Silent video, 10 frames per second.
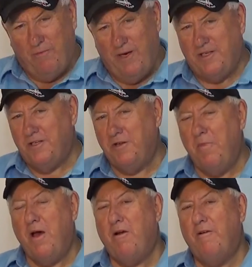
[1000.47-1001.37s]
Rich, as a
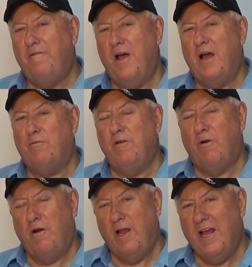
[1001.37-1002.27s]
matter of fact, we've
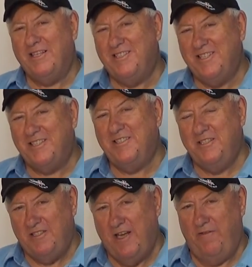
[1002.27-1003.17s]
already had
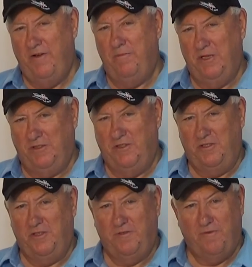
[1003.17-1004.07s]
67
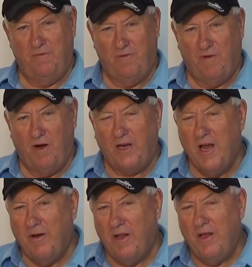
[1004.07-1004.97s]
businesses from Brevard
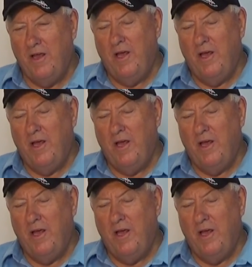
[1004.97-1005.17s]
County